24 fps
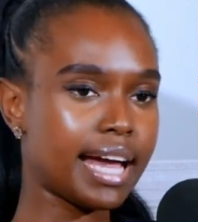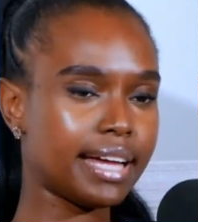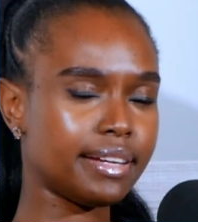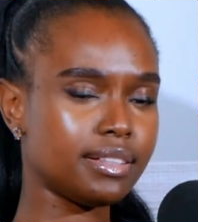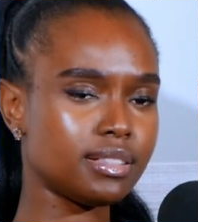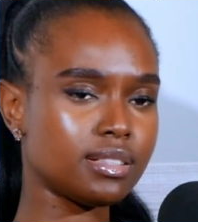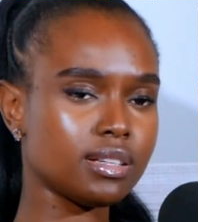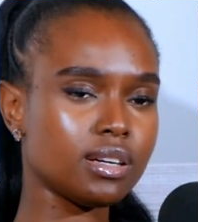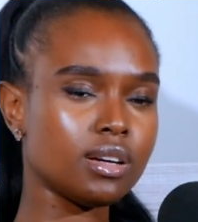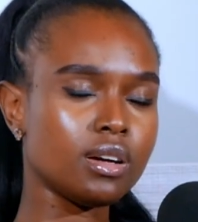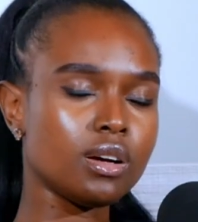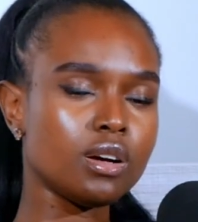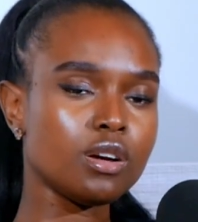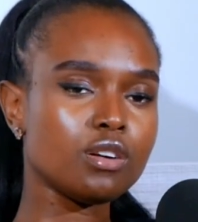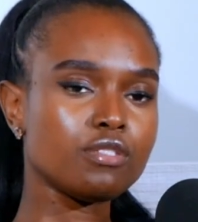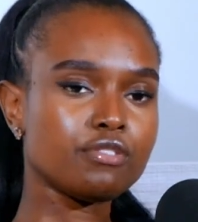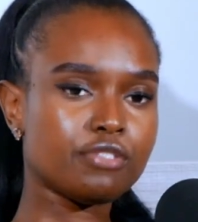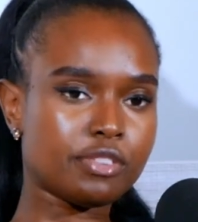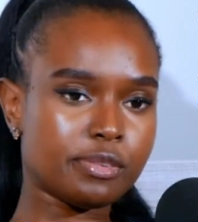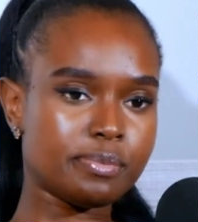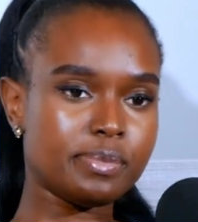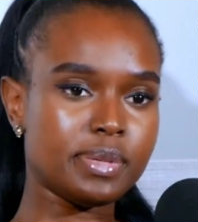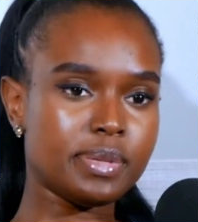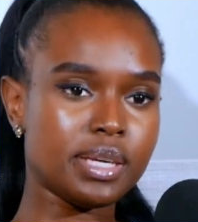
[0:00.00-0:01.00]
and
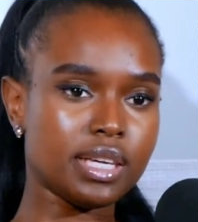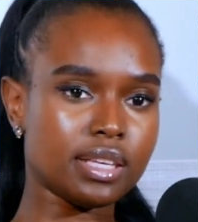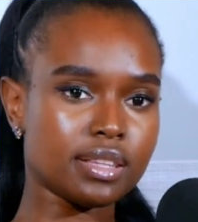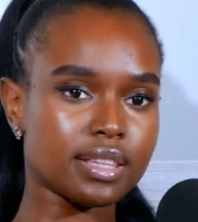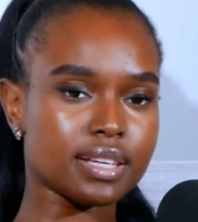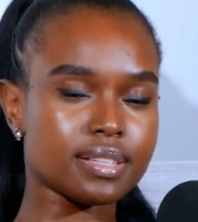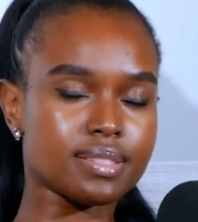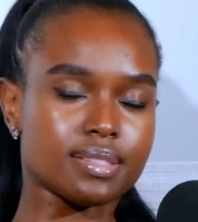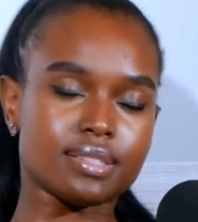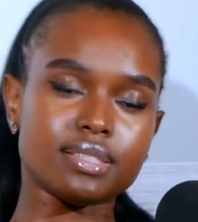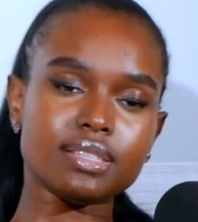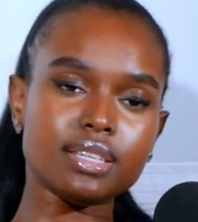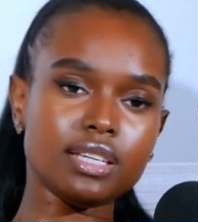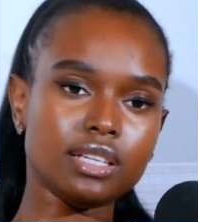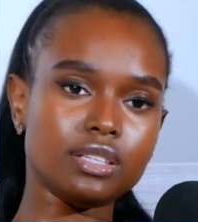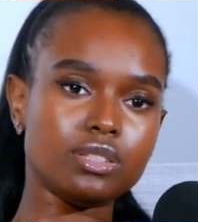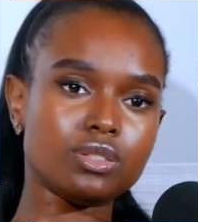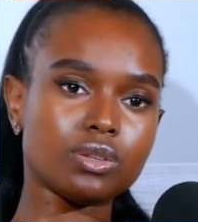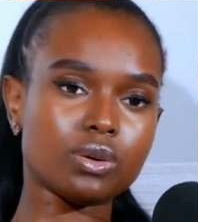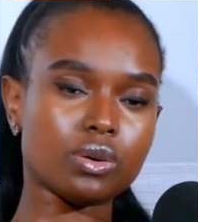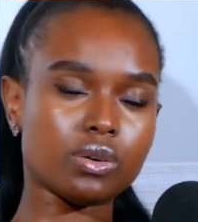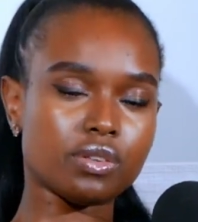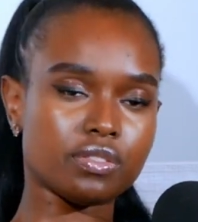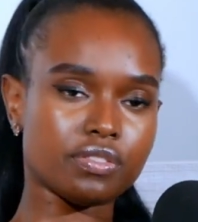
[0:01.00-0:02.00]
for me the
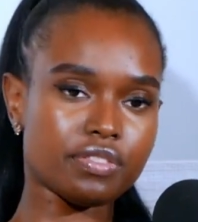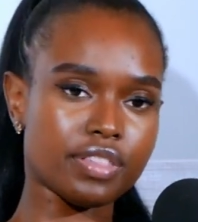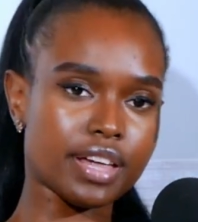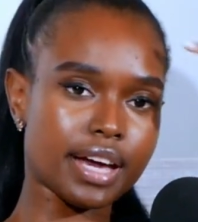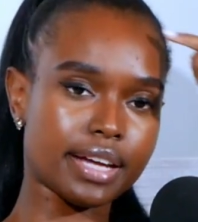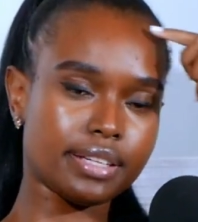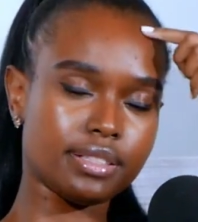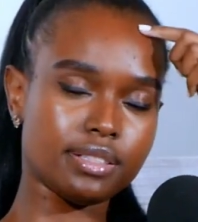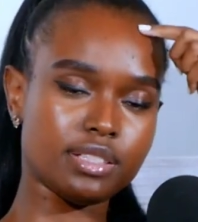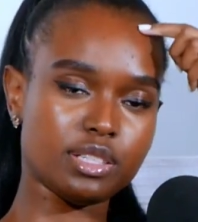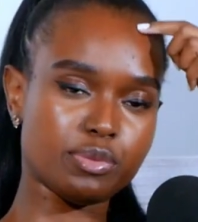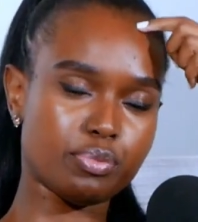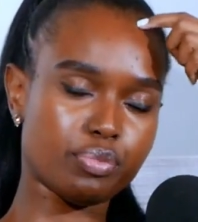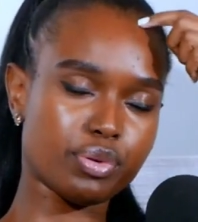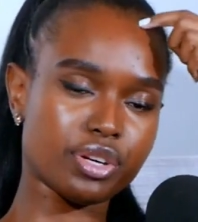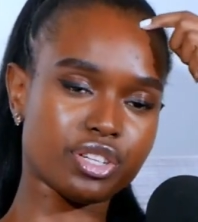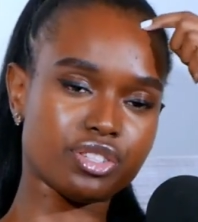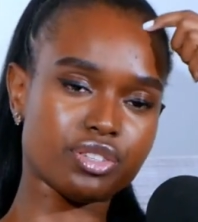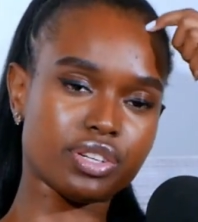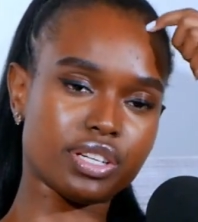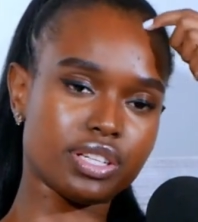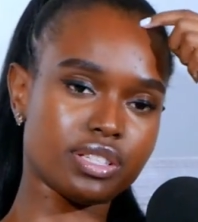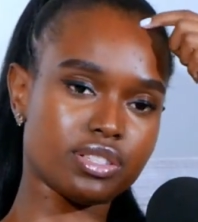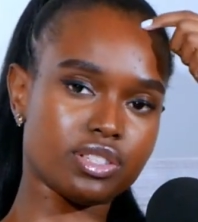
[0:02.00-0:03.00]
seat of that
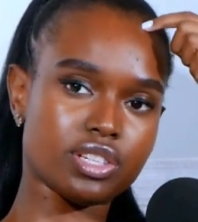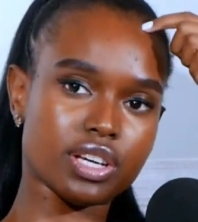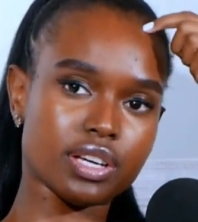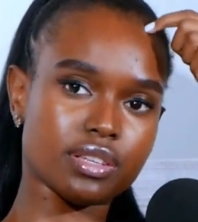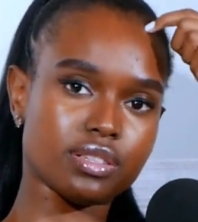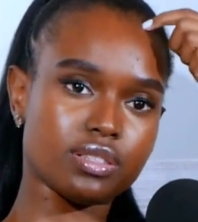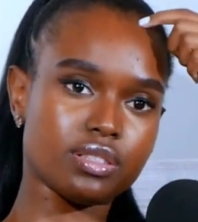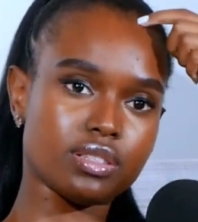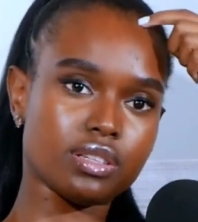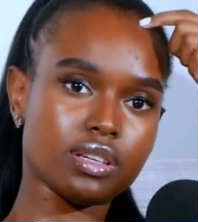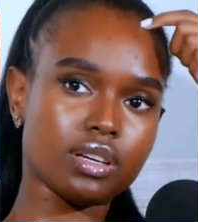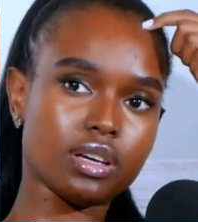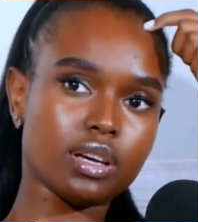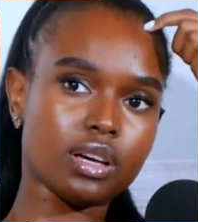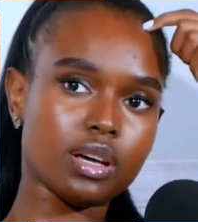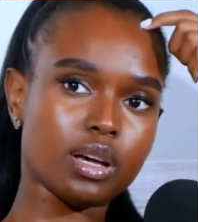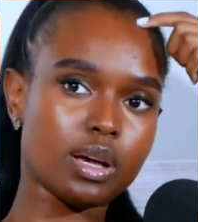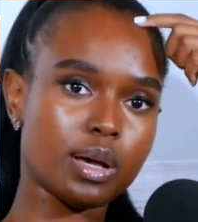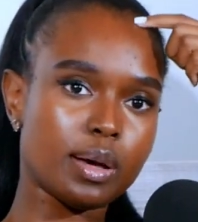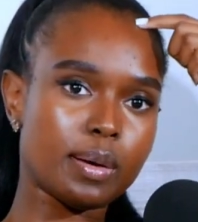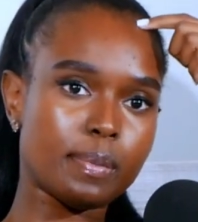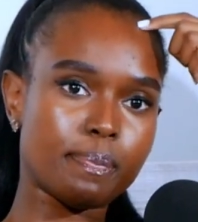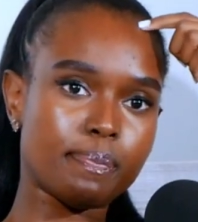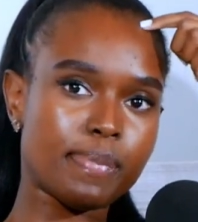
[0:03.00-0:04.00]
depression is just
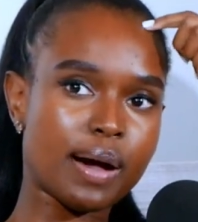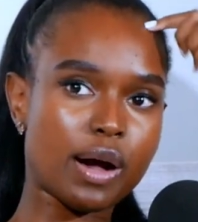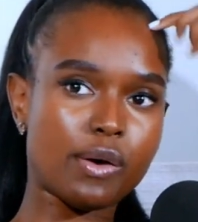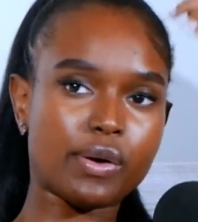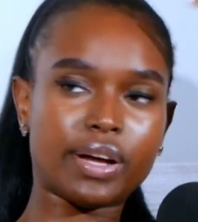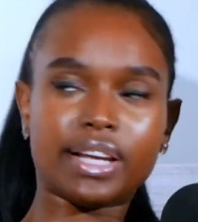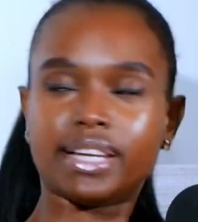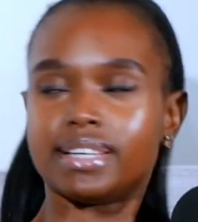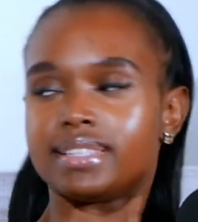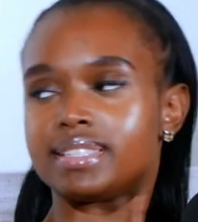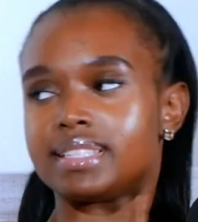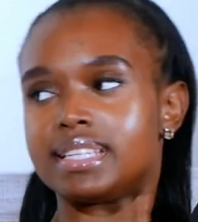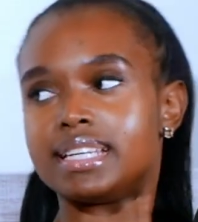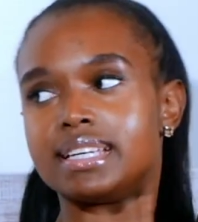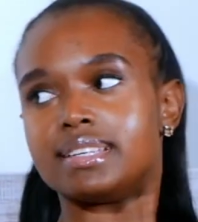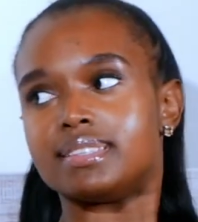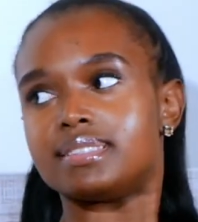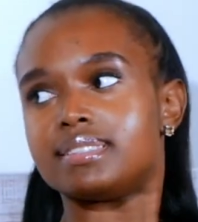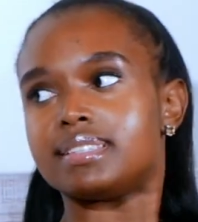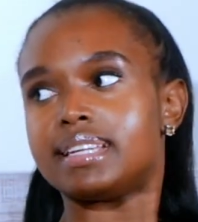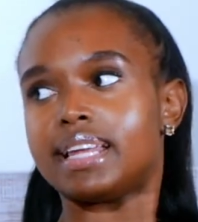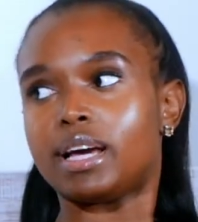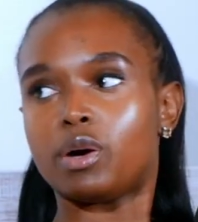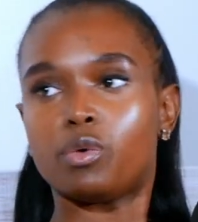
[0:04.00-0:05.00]

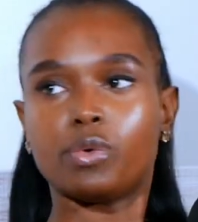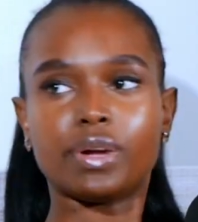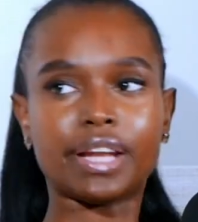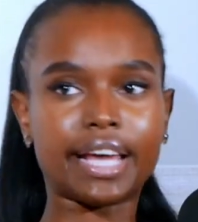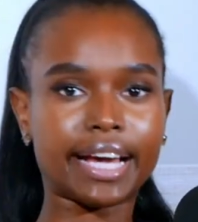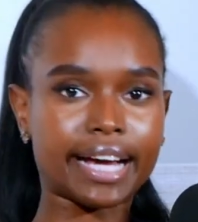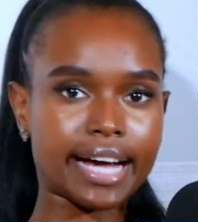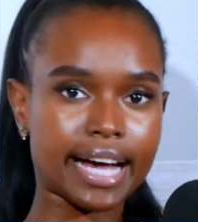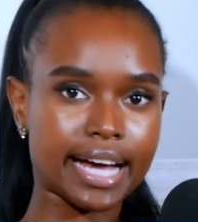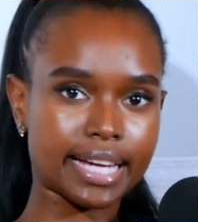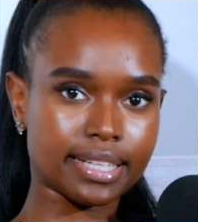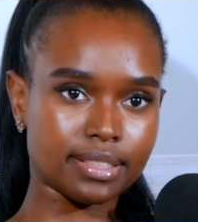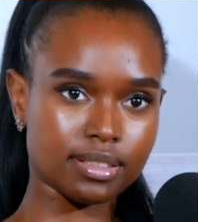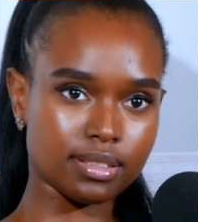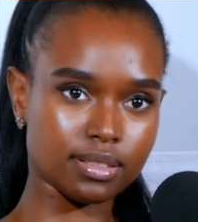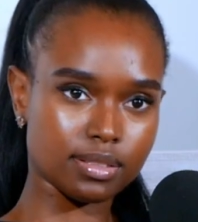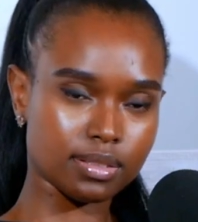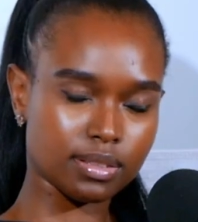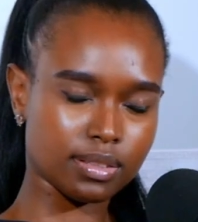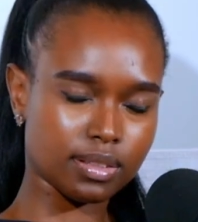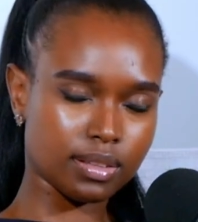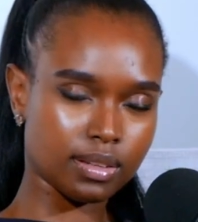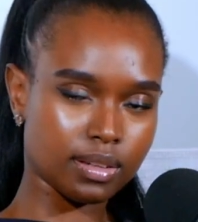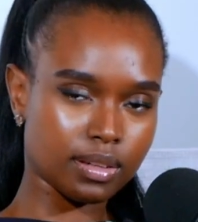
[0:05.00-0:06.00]
powerlessness like when i
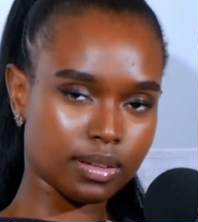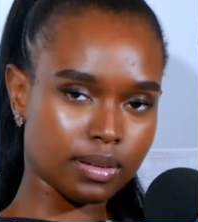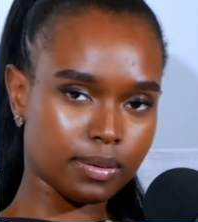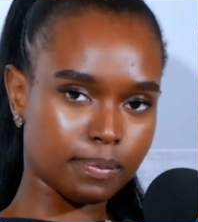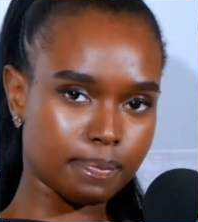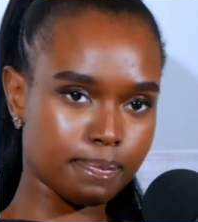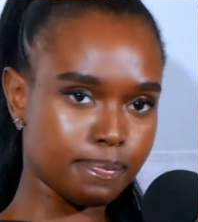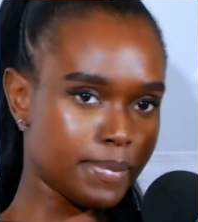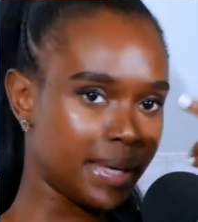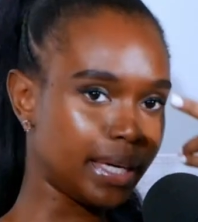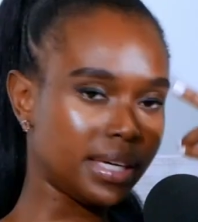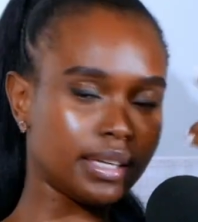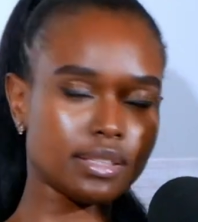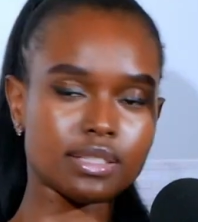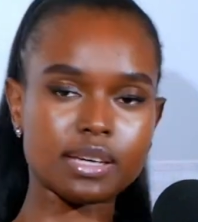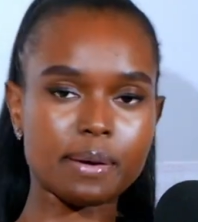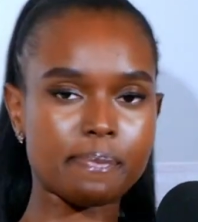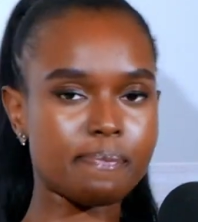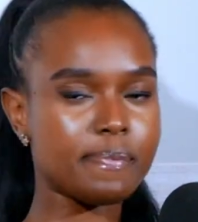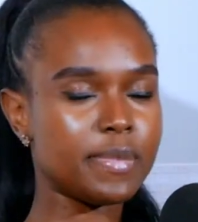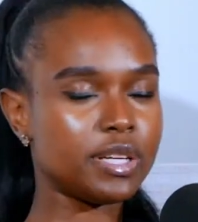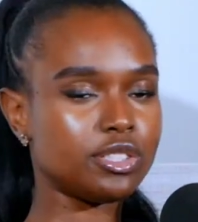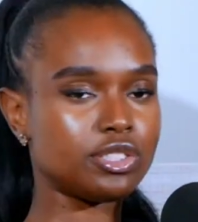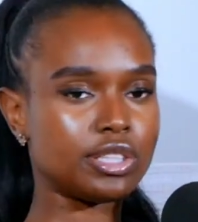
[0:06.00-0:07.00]
can't make it
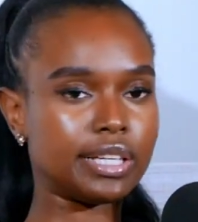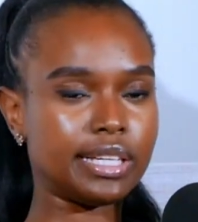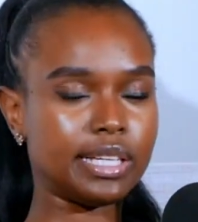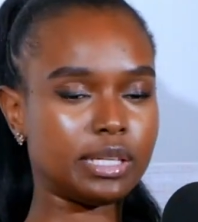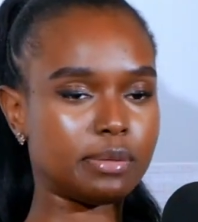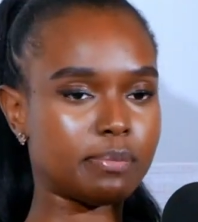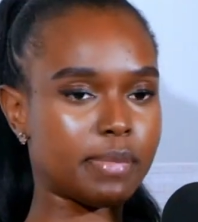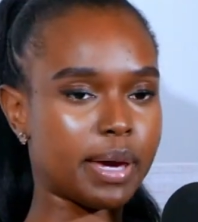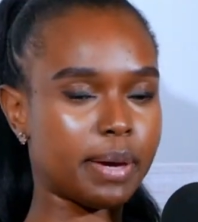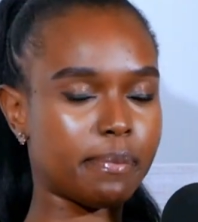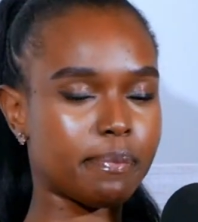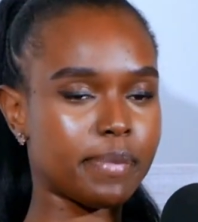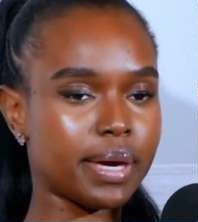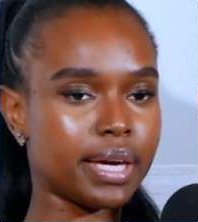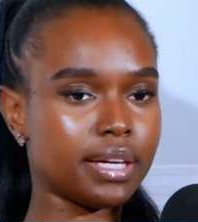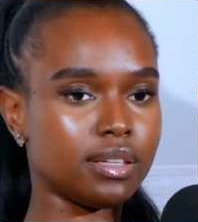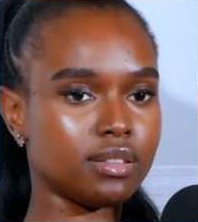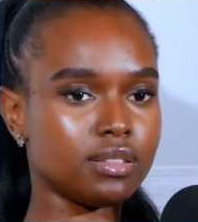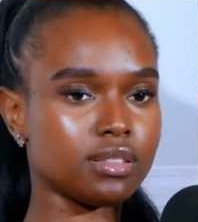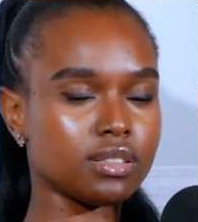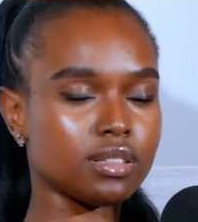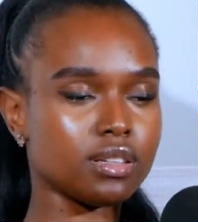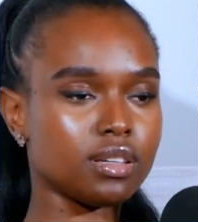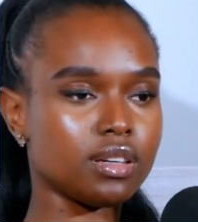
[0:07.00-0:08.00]
up mentally in my
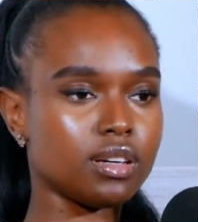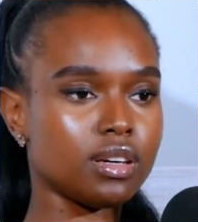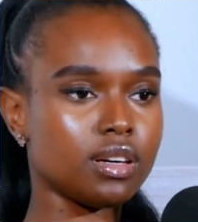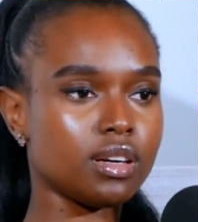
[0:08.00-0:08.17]
mind